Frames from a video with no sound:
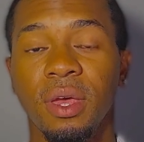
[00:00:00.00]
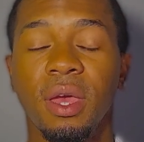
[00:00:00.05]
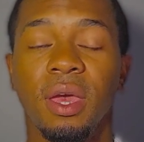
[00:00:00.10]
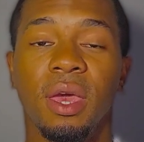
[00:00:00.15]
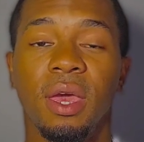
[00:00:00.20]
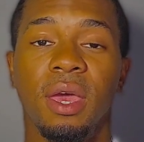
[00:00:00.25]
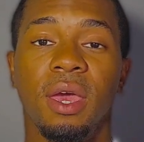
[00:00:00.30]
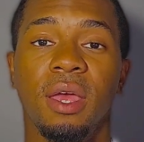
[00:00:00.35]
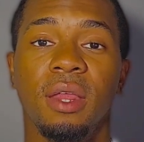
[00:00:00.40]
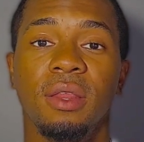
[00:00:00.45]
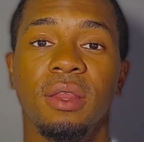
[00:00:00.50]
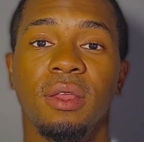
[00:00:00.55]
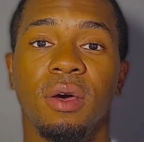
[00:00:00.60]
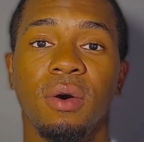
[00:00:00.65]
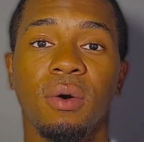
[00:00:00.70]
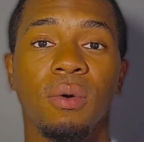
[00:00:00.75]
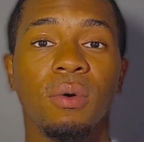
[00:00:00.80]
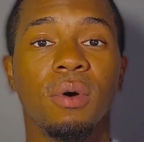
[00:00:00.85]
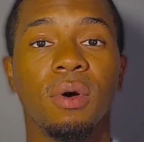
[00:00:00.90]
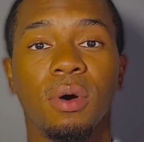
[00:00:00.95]
And the
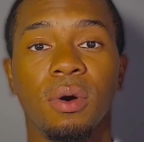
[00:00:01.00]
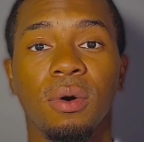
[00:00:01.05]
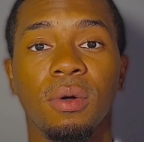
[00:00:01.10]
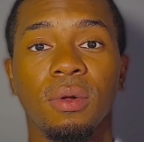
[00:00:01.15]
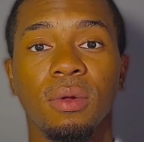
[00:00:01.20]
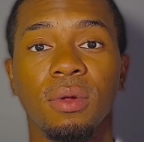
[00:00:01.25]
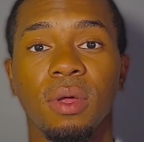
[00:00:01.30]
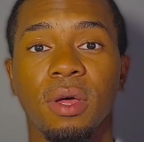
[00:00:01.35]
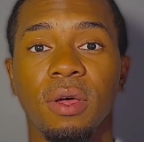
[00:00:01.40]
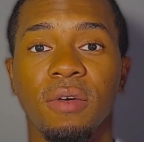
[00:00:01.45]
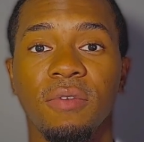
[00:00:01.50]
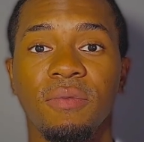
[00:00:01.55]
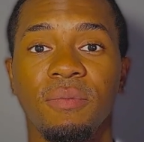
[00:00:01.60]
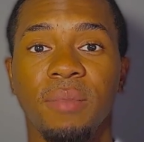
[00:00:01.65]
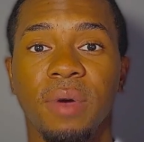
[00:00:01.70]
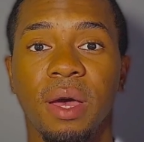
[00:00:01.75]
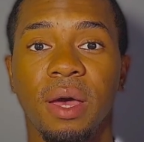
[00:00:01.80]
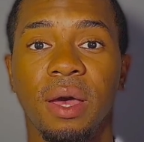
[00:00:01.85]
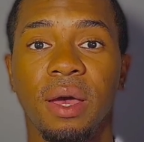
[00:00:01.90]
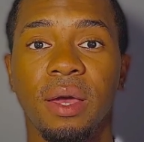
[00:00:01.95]
whole goal of
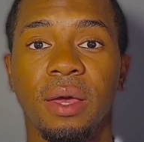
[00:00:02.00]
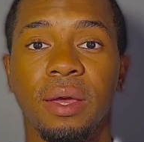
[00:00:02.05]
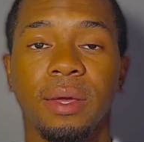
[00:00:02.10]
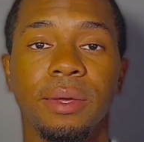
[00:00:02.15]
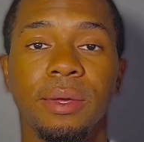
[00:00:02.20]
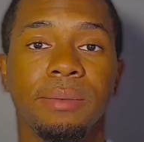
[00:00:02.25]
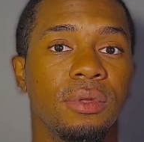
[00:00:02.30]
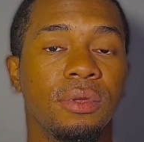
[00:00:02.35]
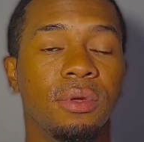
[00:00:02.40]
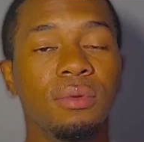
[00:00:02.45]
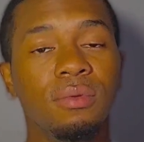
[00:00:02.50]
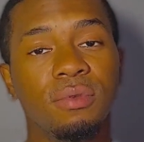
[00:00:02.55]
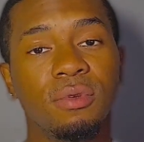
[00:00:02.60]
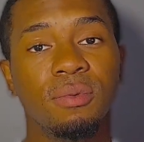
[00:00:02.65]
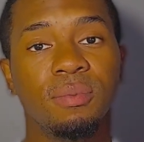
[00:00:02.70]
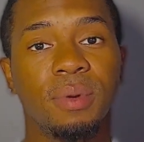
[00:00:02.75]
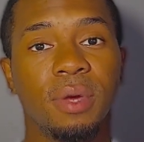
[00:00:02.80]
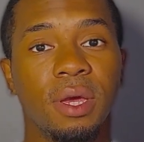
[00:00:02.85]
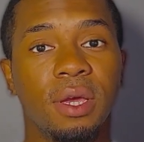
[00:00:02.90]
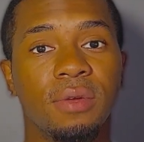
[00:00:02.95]
my
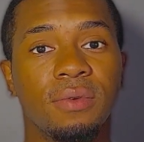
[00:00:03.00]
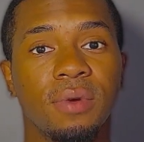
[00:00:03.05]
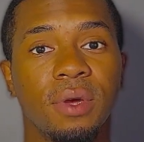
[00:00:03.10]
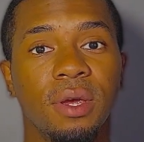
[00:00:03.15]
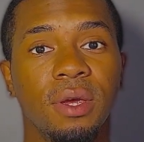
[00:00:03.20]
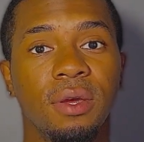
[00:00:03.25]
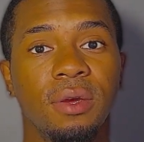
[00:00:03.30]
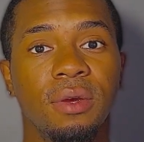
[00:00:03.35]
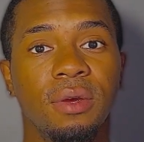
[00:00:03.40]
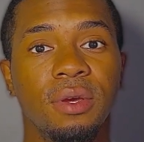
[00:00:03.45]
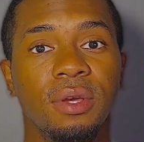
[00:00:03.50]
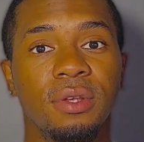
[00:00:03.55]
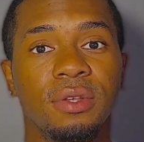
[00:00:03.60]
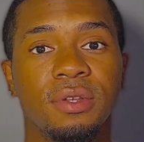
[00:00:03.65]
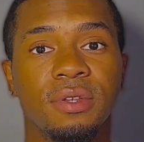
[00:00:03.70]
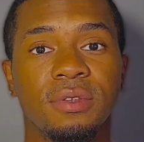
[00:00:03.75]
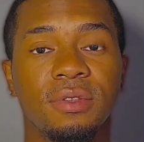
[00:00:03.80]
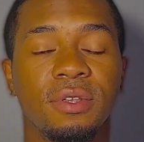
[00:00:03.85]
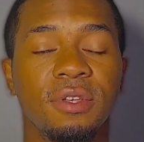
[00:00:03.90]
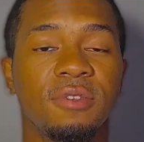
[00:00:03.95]
YouTube page right here is
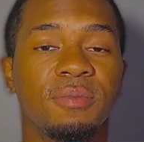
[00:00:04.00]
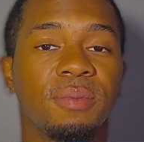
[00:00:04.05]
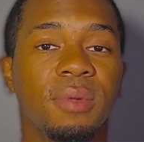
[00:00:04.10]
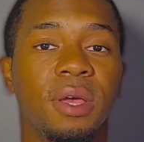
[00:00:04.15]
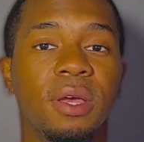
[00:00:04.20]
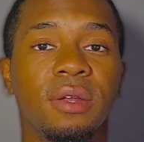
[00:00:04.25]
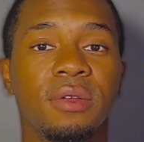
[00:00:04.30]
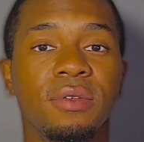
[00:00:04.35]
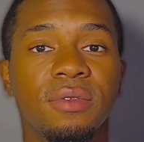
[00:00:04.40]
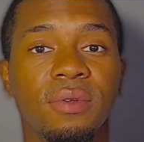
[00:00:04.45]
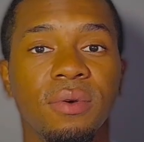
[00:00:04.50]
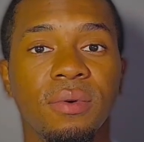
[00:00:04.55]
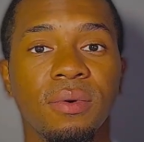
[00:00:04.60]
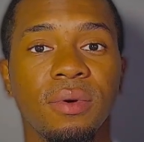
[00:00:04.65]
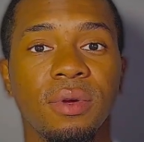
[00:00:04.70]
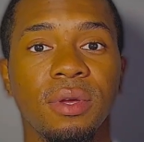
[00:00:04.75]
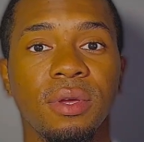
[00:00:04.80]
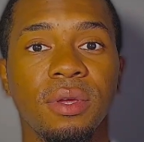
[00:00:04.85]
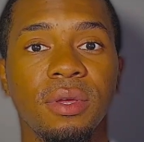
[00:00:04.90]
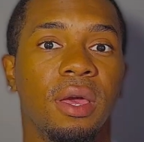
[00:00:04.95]
just to explain the
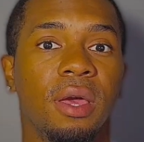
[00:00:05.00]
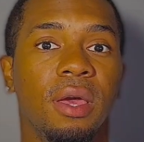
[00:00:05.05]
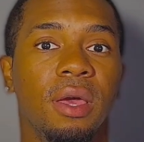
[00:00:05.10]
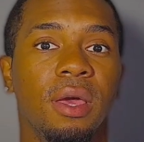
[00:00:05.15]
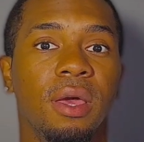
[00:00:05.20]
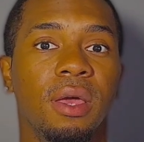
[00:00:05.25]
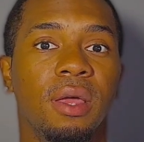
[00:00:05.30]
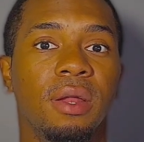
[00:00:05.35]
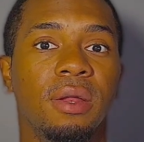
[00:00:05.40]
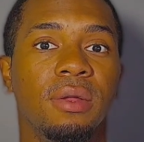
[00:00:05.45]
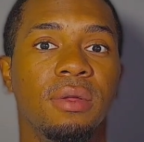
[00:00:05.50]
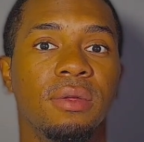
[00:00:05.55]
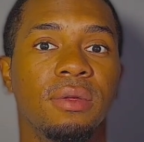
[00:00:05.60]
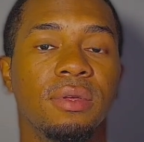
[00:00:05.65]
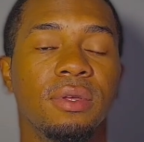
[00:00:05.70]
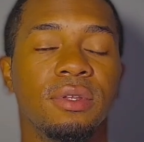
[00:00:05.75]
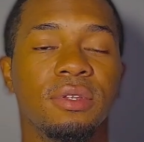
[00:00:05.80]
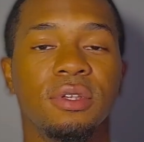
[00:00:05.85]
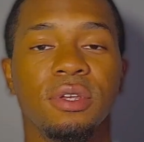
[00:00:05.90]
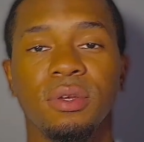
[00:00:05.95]
story and
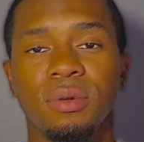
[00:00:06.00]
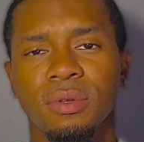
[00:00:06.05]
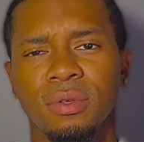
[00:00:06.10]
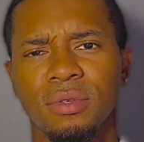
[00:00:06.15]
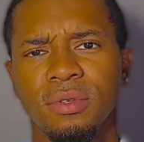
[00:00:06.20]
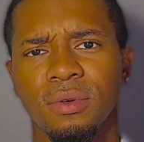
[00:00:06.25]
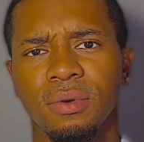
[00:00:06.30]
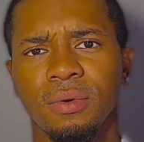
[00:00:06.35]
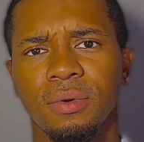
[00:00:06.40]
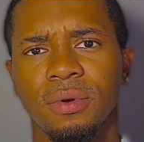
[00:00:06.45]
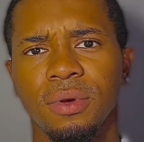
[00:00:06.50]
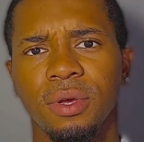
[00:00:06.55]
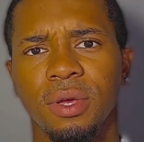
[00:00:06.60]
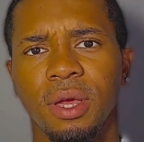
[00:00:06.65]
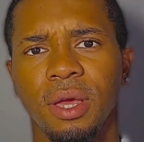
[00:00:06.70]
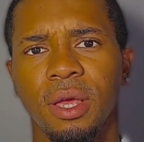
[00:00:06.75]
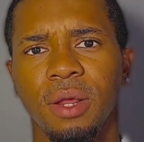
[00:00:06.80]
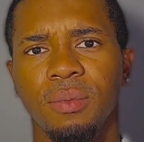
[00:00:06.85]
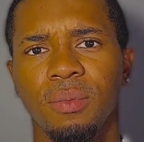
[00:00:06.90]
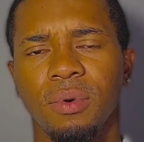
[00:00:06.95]
continue the story.
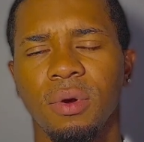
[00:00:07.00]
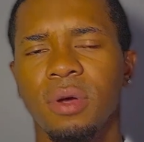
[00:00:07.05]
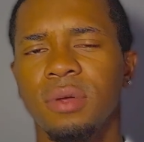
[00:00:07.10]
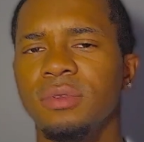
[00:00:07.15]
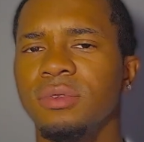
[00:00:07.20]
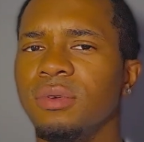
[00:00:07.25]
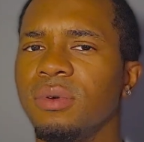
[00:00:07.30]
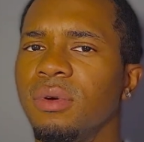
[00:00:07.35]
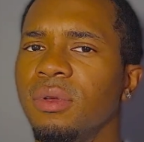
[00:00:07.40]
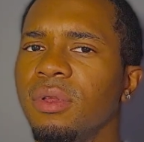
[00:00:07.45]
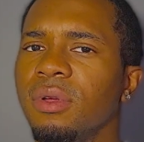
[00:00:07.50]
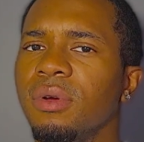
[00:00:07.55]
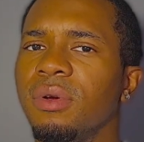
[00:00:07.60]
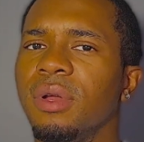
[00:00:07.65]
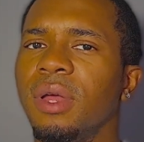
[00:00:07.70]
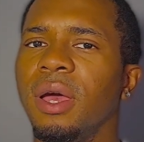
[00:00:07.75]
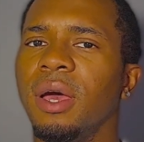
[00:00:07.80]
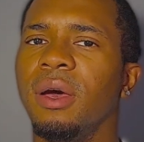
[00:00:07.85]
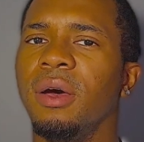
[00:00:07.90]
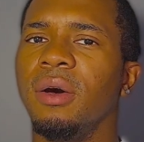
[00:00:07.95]
And we're also gonna learn
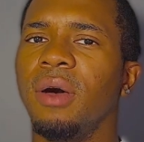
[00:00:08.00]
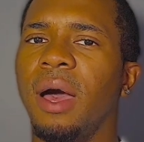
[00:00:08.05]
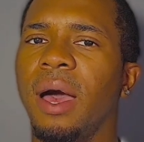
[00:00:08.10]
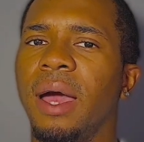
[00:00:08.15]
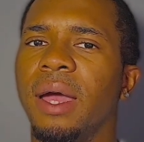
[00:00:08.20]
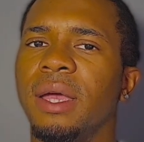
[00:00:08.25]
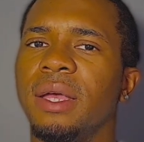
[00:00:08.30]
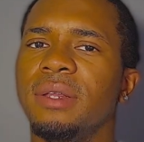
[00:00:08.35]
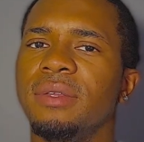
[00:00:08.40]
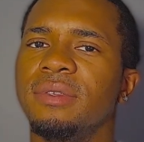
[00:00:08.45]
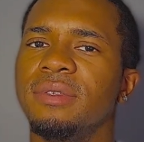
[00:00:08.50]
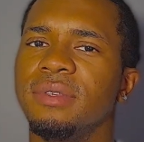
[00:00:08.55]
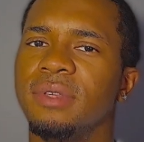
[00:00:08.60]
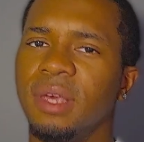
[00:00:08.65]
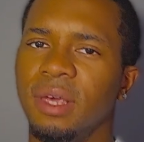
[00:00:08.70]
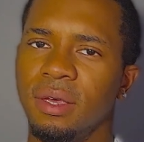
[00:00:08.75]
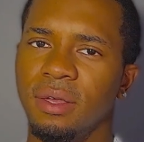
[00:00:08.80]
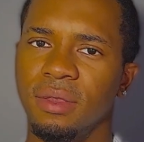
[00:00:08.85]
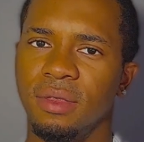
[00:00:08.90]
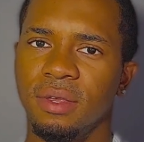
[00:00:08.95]
how I can
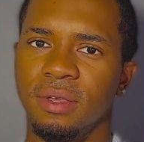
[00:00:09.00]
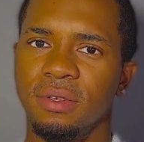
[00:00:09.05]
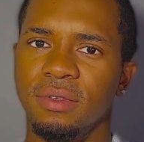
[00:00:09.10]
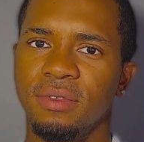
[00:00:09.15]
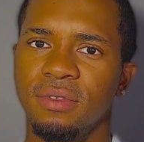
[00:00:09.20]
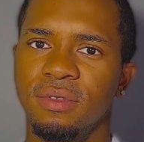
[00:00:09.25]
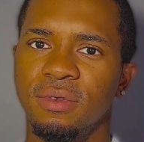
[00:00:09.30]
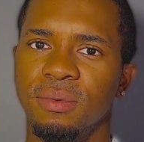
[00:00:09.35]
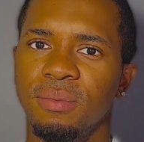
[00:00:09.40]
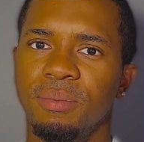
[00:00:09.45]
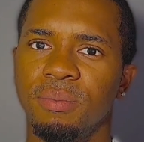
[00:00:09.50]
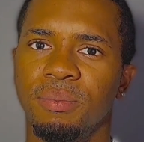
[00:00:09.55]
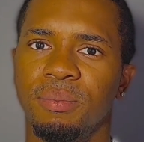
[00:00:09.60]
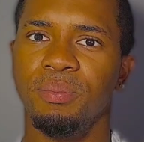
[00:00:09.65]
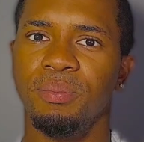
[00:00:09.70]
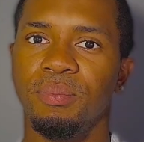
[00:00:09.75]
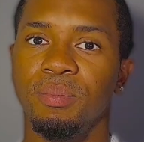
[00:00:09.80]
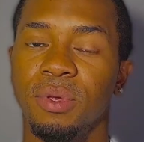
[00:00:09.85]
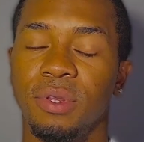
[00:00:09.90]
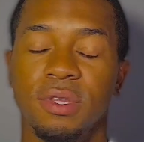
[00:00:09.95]
scale this to
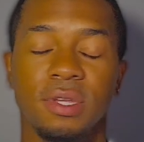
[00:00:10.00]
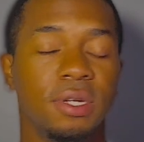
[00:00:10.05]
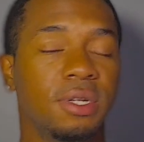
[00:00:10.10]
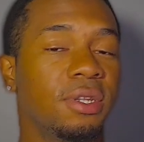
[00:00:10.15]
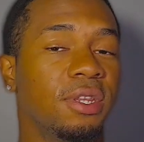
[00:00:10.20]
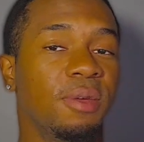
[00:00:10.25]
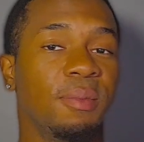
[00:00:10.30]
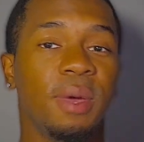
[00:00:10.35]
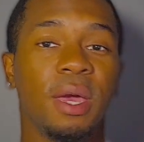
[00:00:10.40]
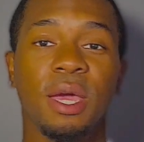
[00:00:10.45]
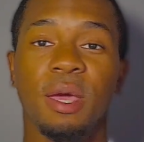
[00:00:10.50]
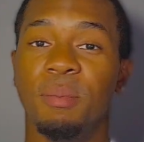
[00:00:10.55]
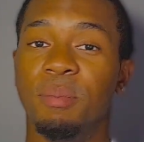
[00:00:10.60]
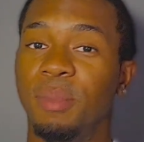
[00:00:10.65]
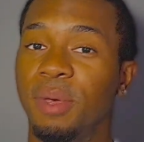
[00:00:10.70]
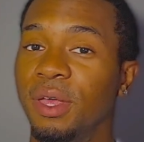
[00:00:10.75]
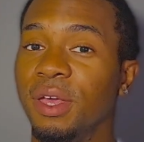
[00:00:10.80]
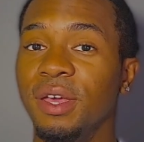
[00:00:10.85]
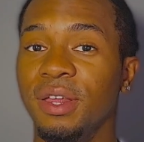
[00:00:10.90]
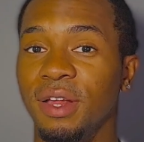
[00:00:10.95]
potentially make $1
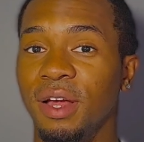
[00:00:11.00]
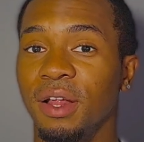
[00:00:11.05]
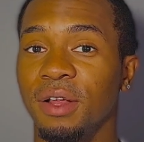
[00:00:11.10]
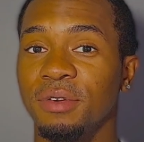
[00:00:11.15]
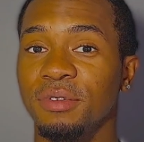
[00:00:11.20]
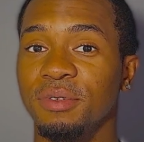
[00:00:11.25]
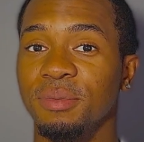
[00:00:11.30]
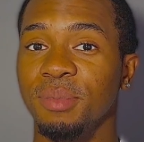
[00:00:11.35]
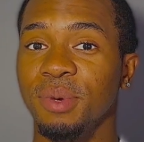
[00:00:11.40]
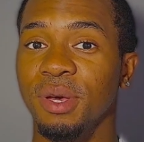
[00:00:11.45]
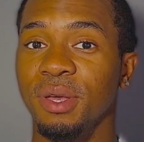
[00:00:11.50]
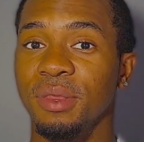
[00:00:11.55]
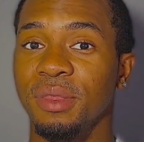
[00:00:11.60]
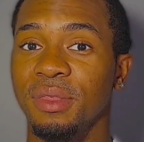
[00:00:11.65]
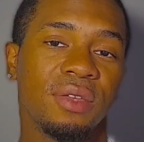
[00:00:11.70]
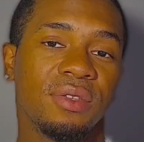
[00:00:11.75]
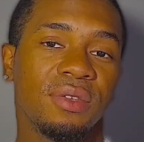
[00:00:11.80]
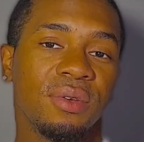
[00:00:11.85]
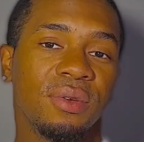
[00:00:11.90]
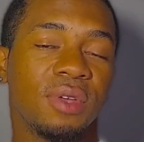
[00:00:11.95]
million a month.
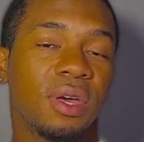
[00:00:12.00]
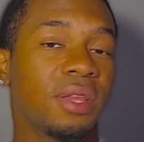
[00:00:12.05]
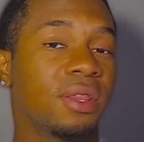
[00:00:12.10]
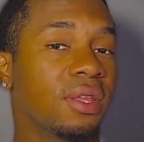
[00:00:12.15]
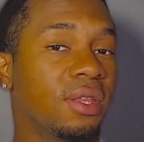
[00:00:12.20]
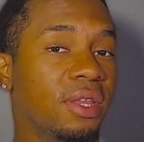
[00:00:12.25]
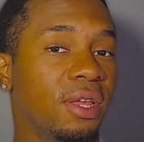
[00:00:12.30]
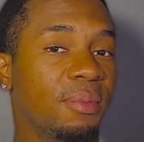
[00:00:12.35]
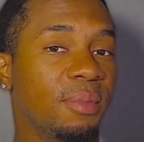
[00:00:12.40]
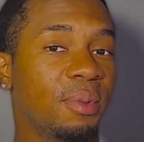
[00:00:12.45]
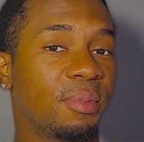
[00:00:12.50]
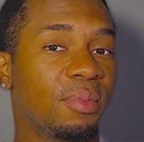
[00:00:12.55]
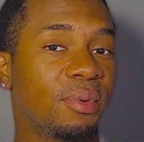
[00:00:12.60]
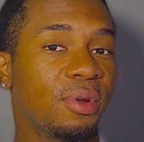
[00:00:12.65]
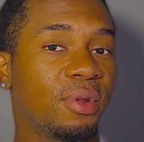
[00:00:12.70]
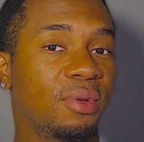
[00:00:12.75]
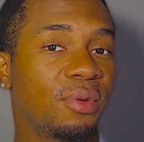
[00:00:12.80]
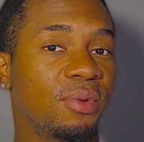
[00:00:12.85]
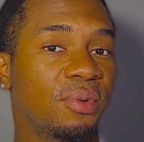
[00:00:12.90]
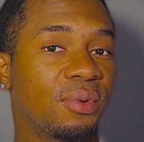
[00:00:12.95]
So I think that'd be pretty
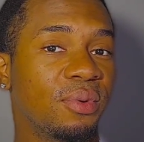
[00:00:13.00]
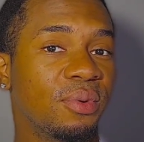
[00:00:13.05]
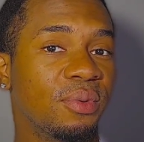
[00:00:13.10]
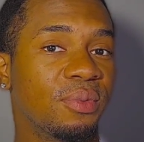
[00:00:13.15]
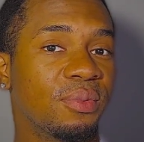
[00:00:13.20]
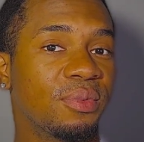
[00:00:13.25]
cool.